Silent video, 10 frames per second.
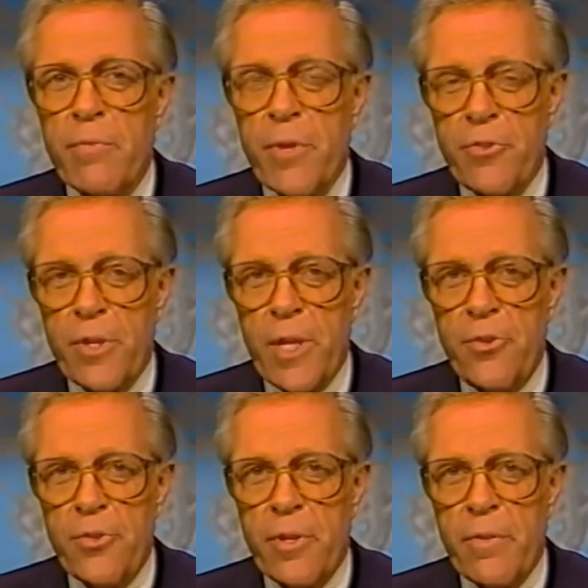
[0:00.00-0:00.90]

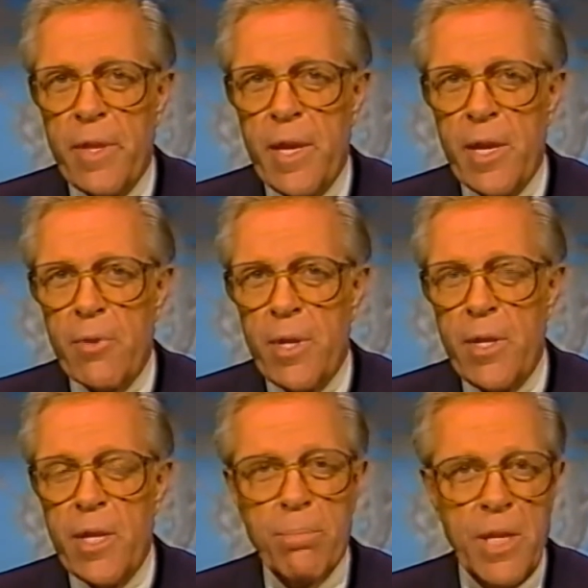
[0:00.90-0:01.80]
investigation into the Air
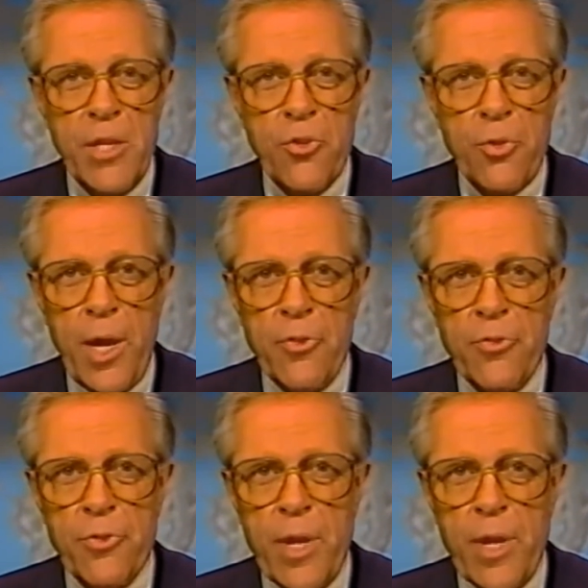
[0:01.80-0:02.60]
India plane crash